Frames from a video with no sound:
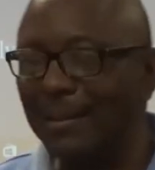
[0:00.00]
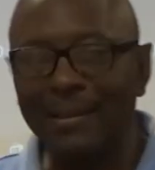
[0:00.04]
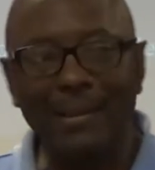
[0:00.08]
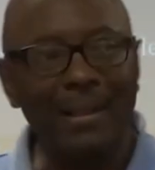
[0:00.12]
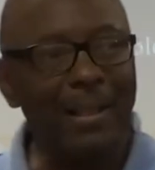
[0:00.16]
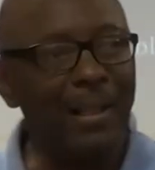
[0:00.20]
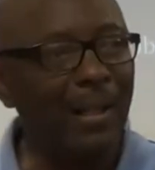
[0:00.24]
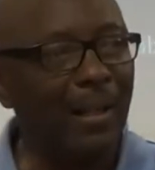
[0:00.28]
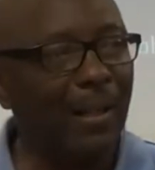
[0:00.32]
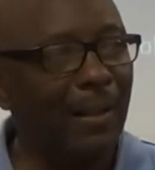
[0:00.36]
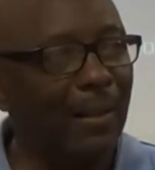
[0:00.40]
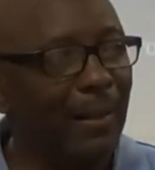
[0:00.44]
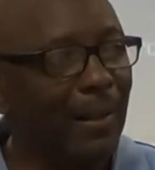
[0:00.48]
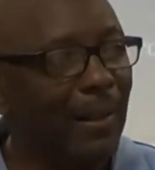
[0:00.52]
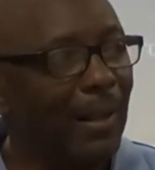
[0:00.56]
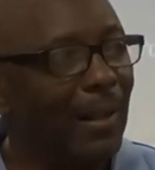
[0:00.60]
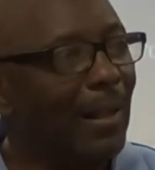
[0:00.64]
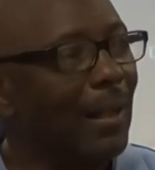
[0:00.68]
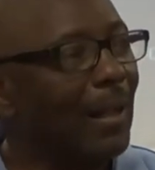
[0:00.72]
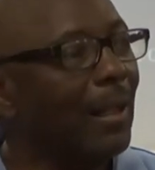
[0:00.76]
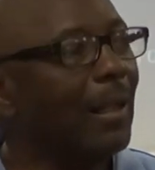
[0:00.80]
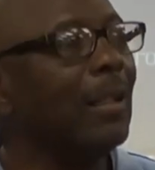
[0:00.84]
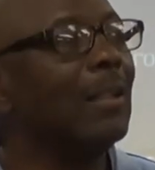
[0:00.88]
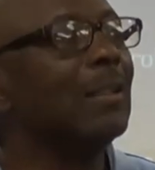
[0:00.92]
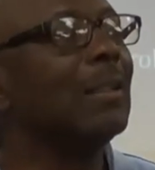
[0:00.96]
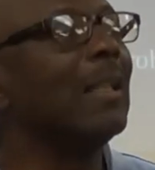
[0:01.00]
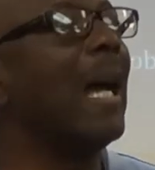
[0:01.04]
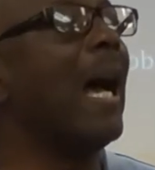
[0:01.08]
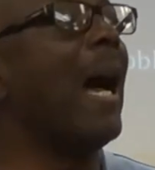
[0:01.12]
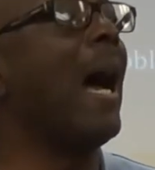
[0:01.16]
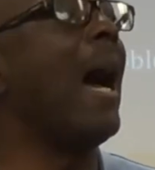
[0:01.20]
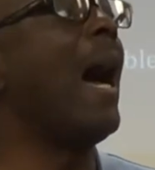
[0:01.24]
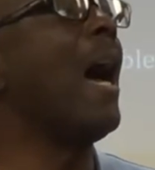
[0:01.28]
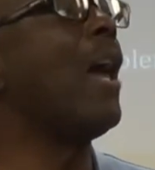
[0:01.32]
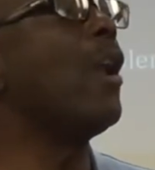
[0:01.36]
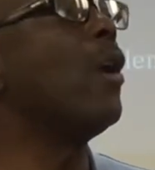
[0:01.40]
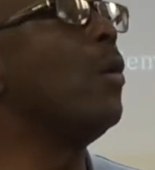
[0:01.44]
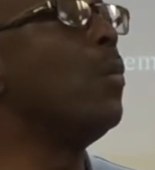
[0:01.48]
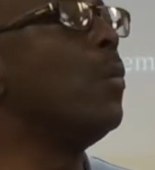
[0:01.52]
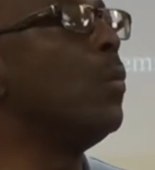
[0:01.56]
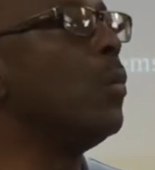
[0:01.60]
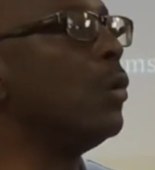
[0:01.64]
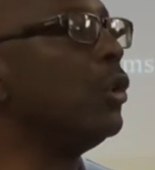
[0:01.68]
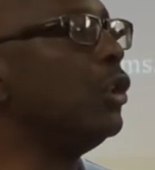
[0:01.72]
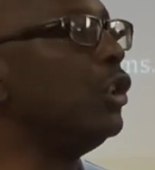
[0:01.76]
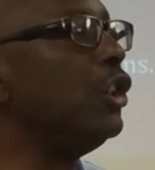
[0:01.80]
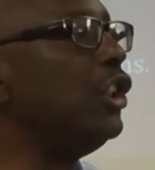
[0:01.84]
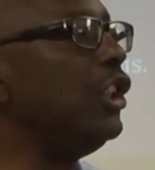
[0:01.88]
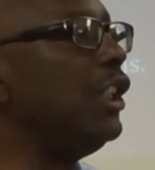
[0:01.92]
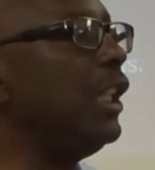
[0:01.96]
stuff. Because I don't
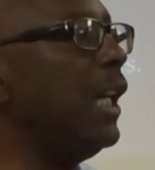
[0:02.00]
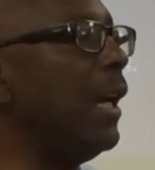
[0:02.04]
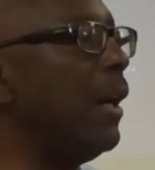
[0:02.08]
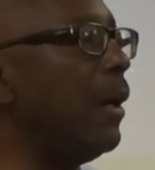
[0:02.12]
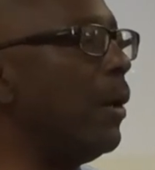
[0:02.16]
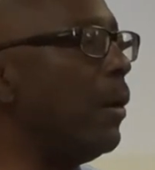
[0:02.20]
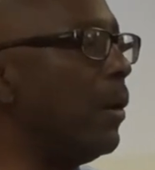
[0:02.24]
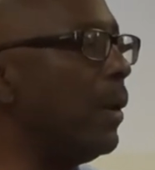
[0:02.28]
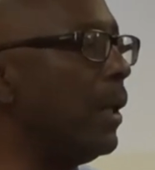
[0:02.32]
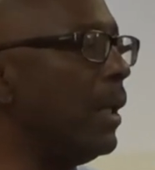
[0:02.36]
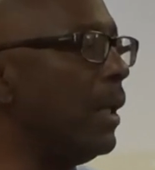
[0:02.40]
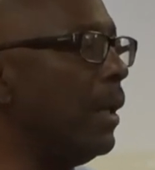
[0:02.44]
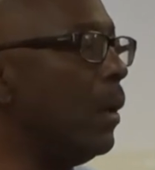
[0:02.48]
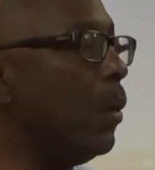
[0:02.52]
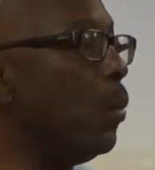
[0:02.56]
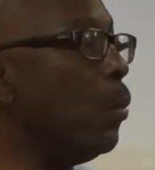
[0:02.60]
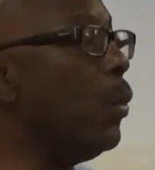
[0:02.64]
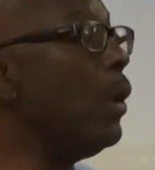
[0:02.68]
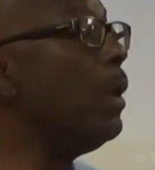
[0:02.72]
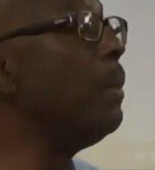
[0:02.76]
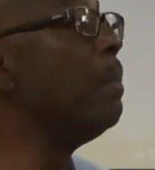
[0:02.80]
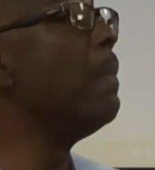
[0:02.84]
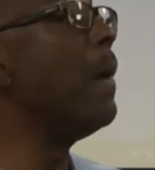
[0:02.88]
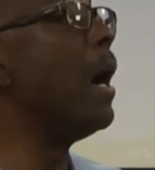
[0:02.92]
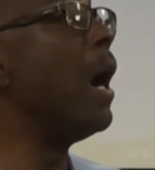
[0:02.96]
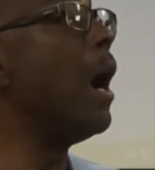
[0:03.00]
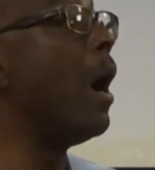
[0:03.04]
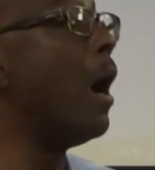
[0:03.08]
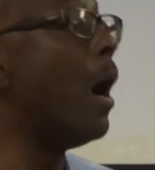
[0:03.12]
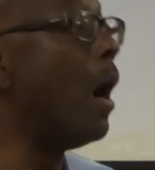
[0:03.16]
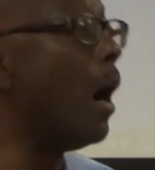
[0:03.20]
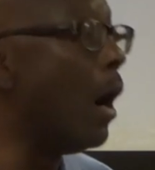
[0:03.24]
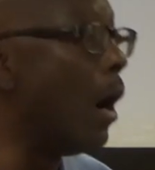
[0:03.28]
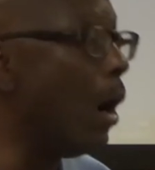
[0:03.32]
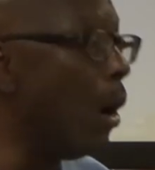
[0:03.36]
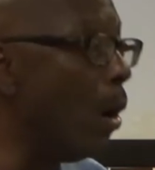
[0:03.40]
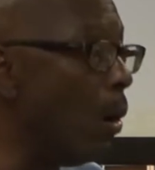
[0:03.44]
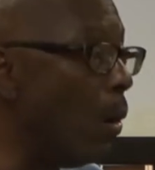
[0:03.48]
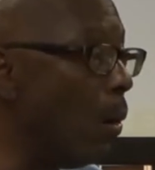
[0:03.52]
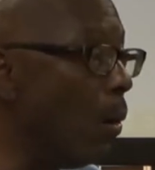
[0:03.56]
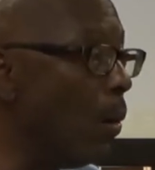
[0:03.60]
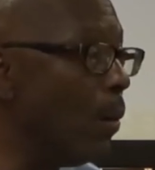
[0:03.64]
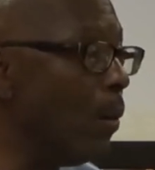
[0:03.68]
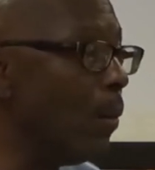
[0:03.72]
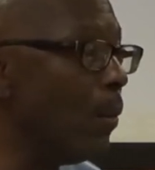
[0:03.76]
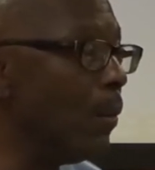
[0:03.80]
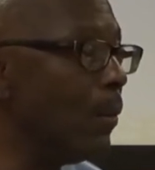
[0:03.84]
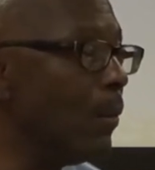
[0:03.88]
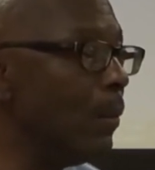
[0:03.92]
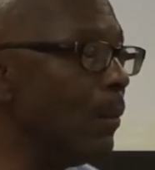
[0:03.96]
want to share it with my
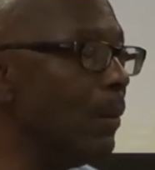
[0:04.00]
own